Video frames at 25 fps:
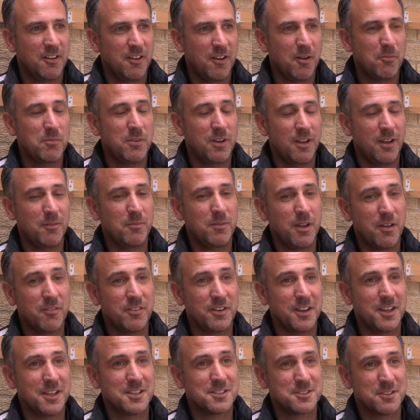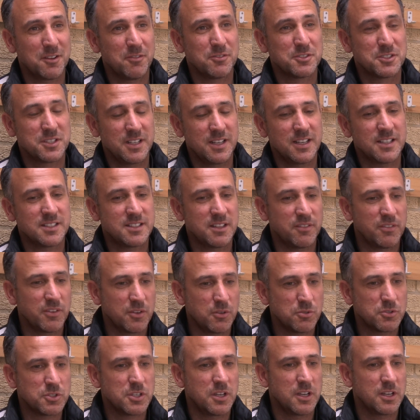I'm loving it. It's, obviously there's
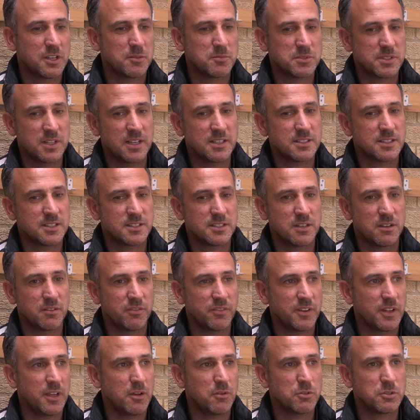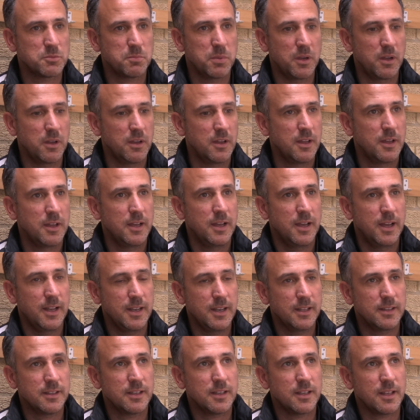difficult circumstances and everything else, but at
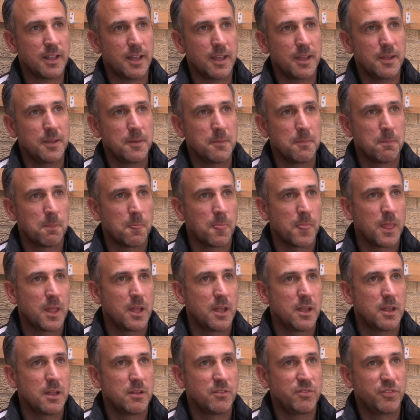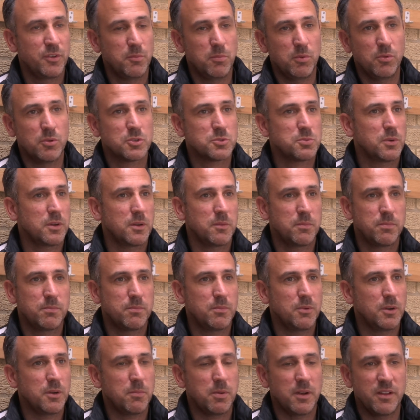the end of the day, footballers want
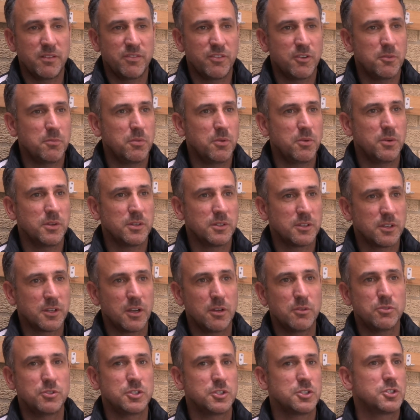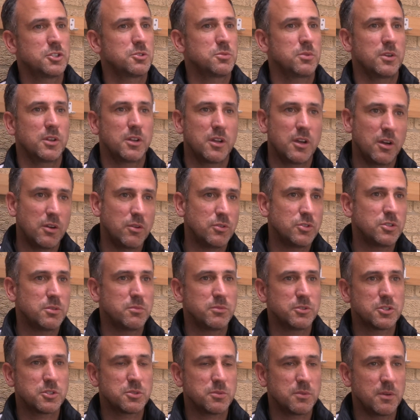to play football and coaches just want to coach,
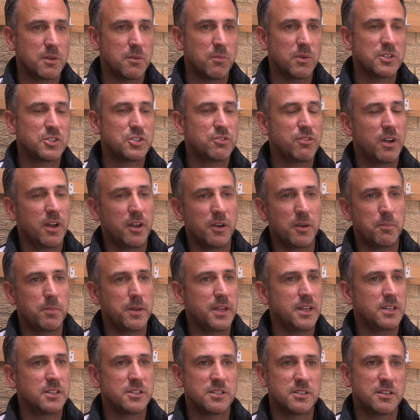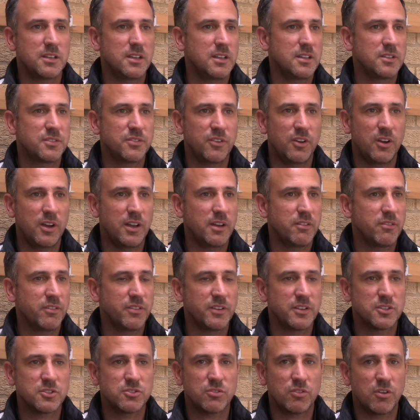and once you're out on the pitch it's fine,
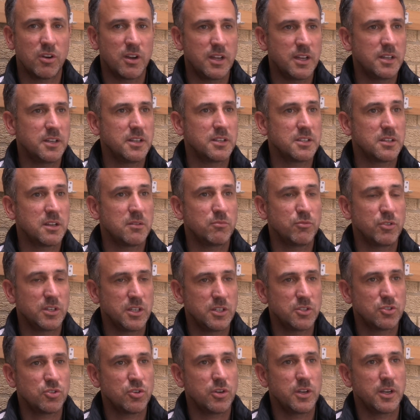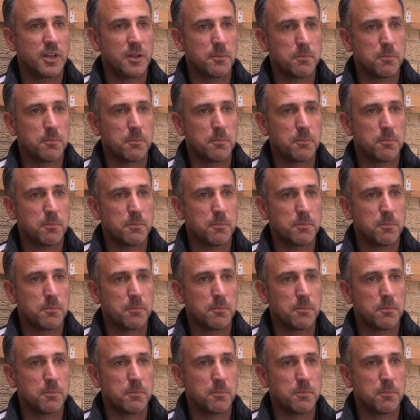everything's alright, and I'm really enjoying